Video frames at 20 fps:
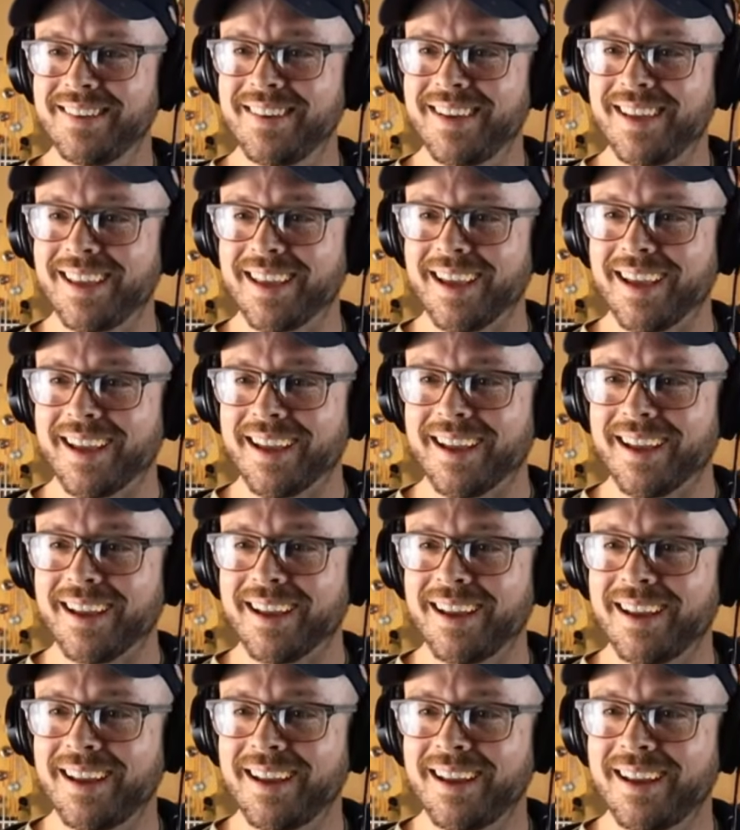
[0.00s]

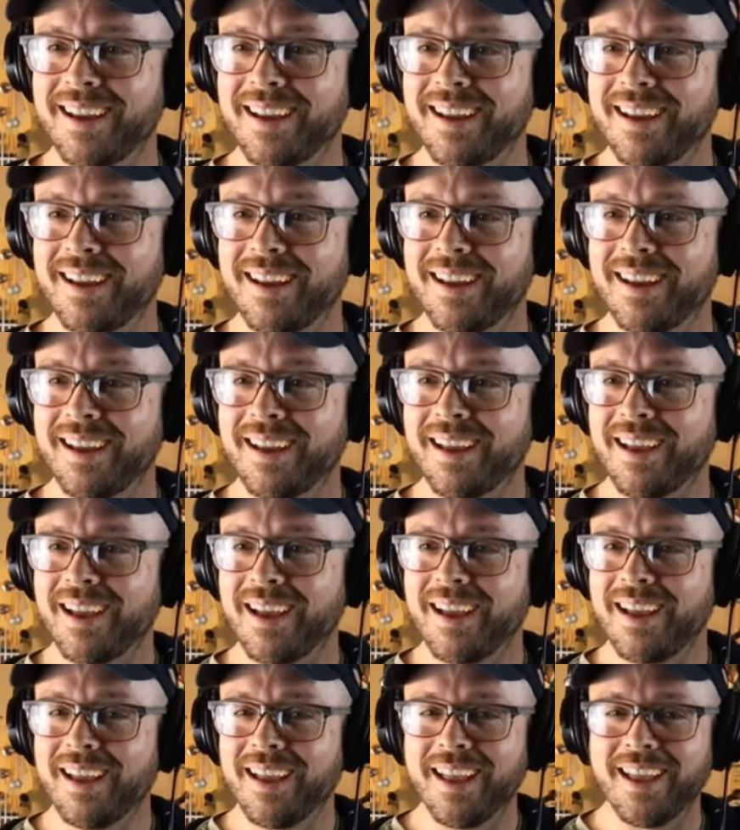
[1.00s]
Okay.
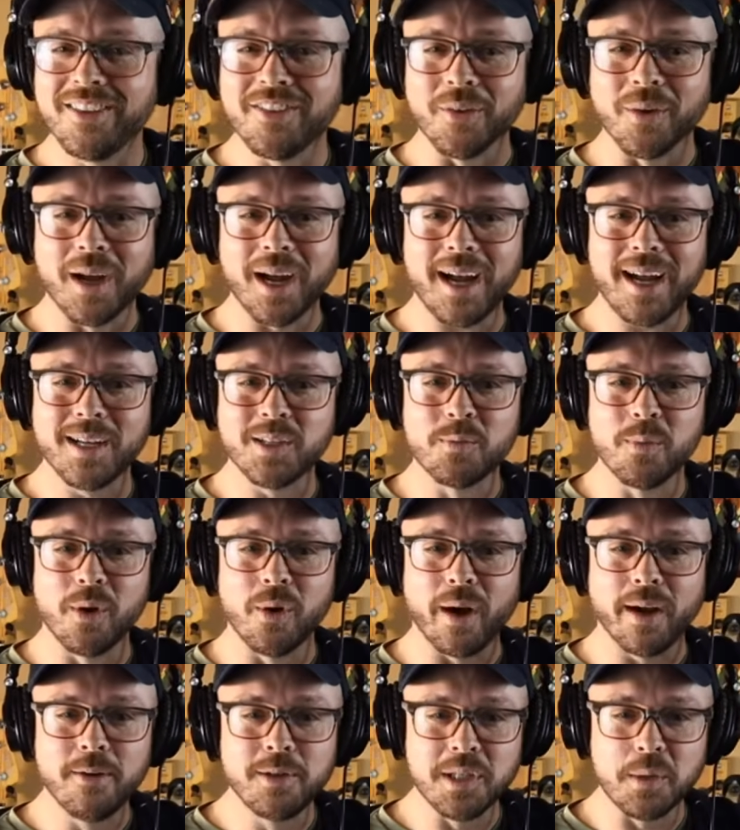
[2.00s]
So
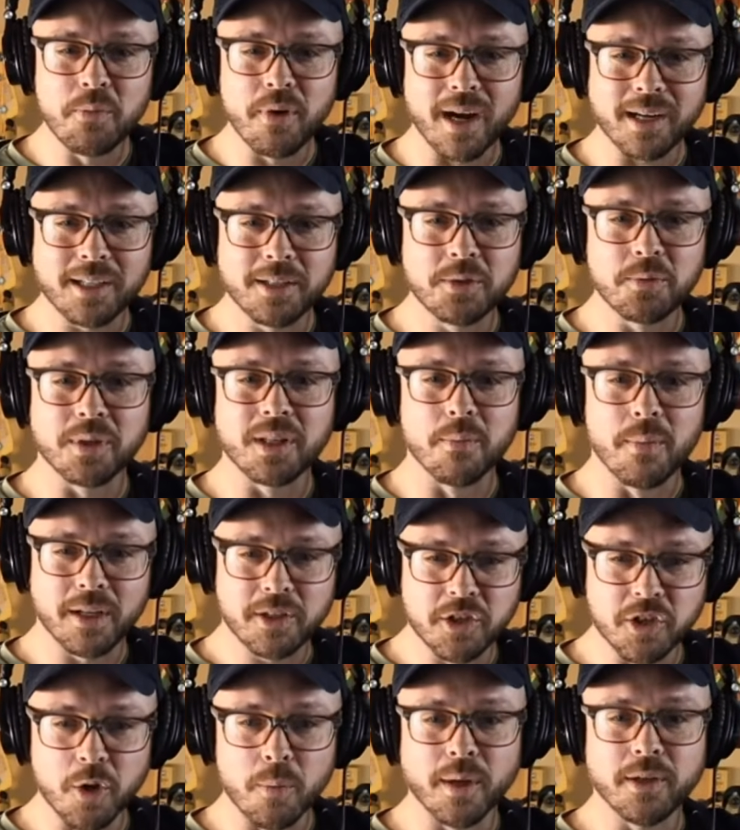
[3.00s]
Cosmo, I usually practice with the
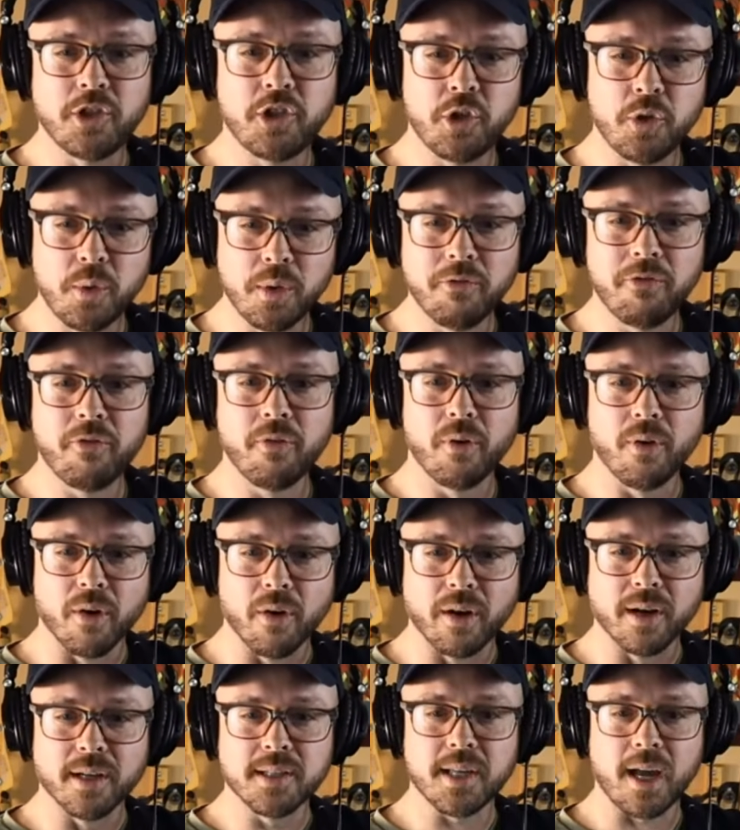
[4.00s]
metronome on 2 and
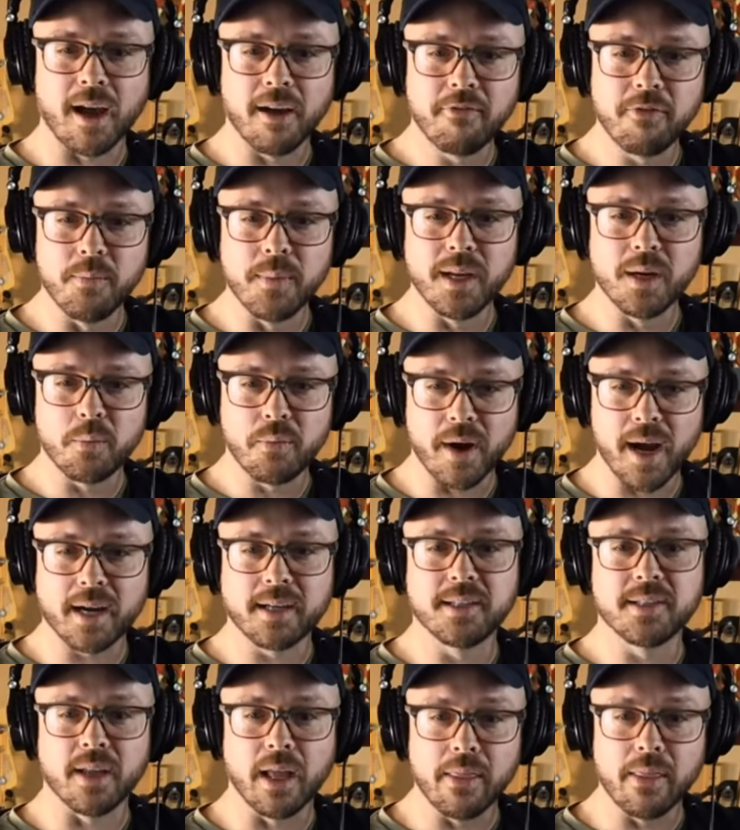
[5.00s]
4, and it's odd for me to
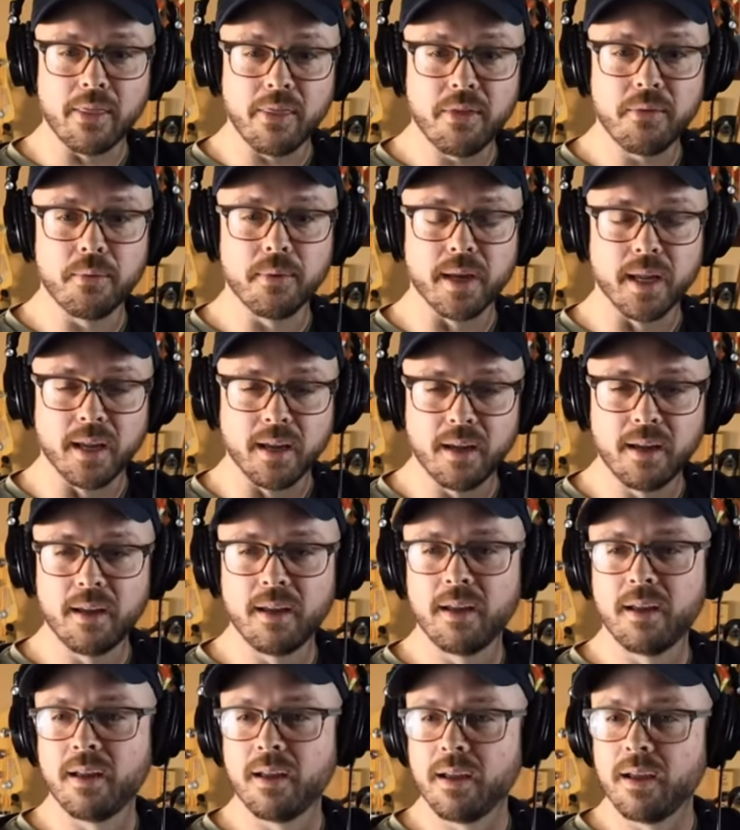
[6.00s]
practice on 3.
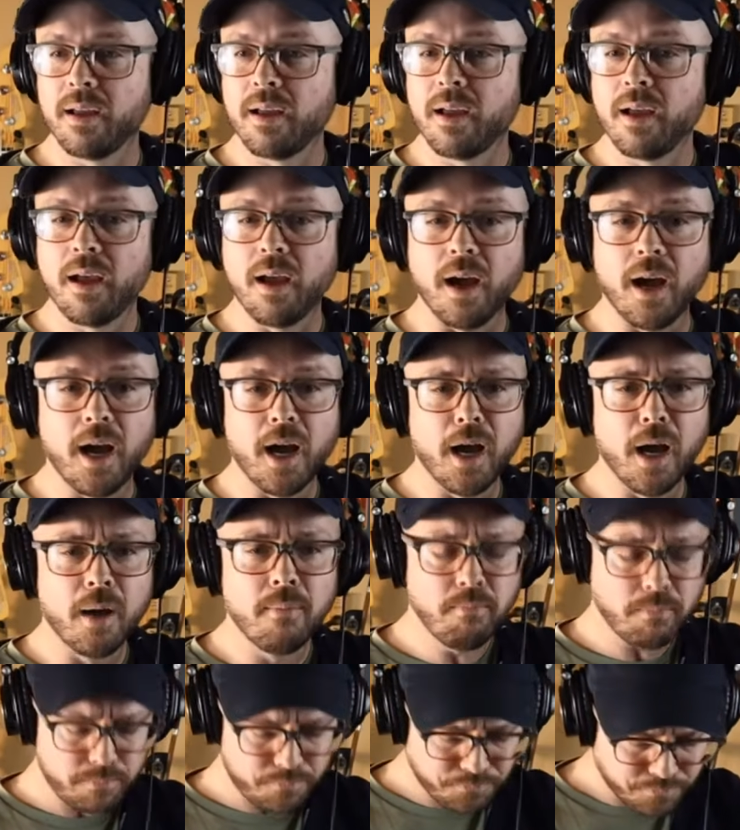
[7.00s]

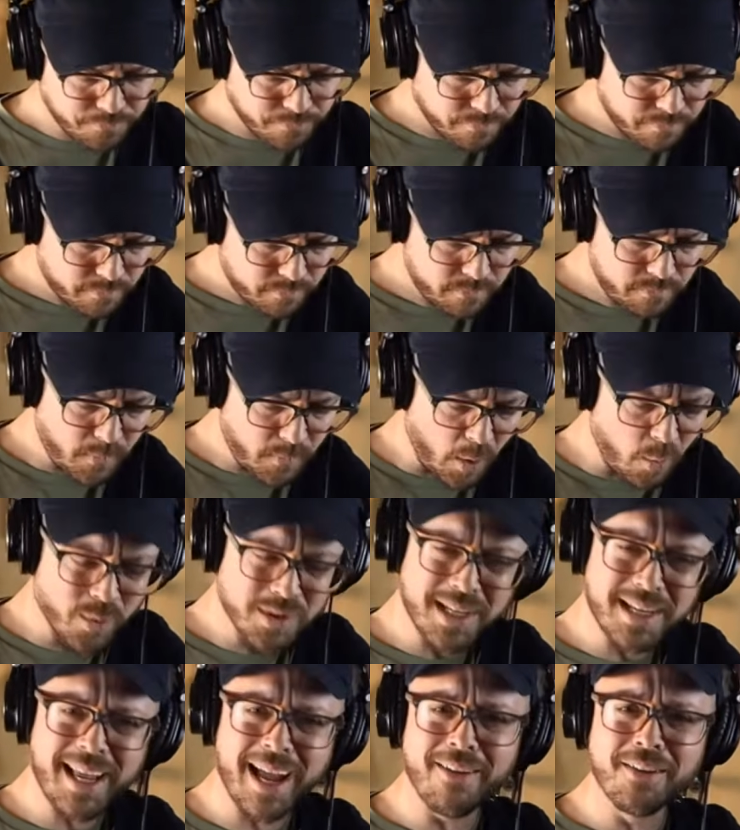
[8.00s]
Was
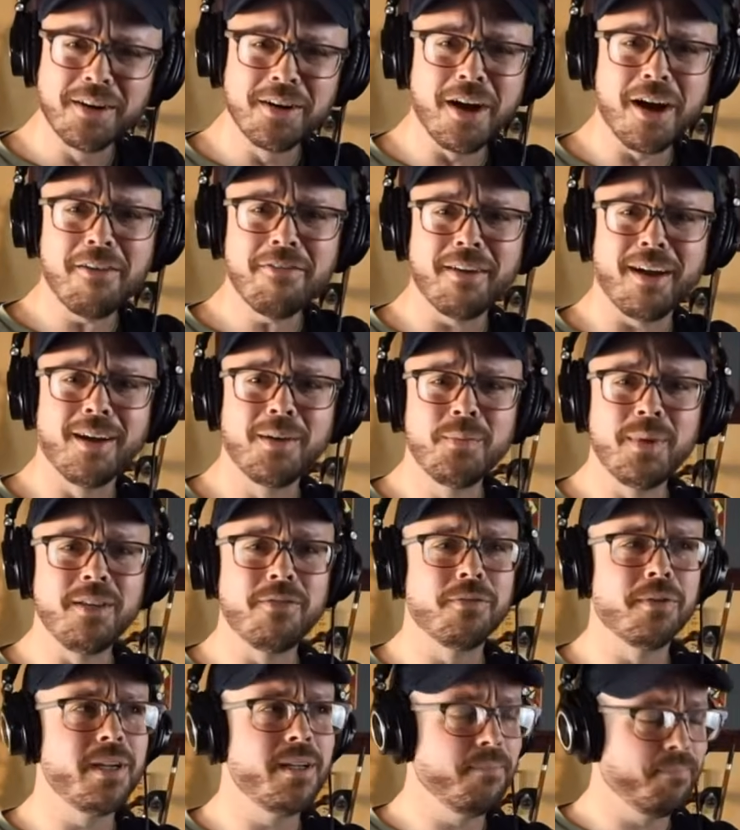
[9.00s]
I counting it off on
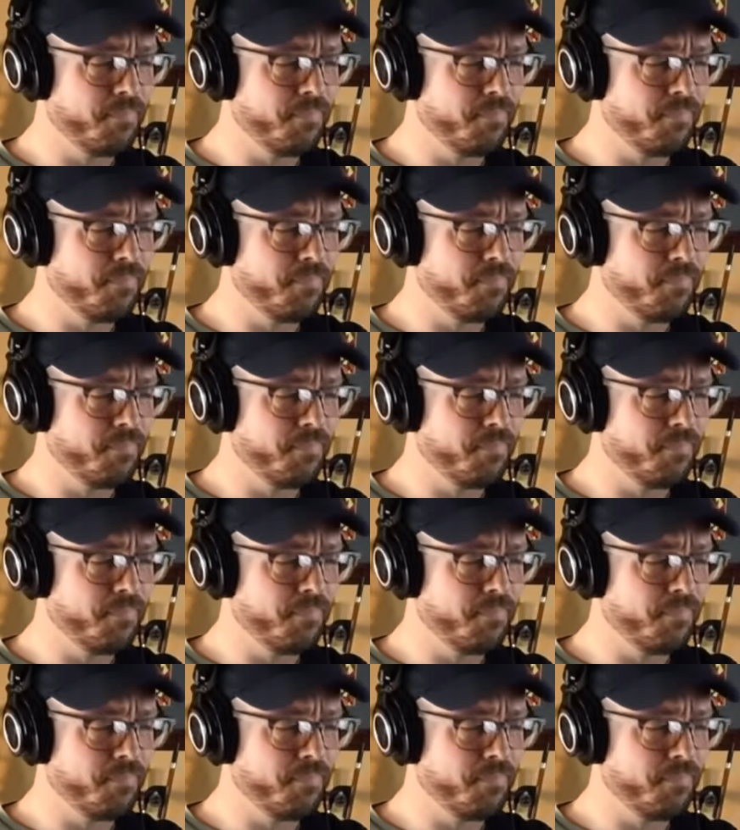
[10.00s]
beat 3?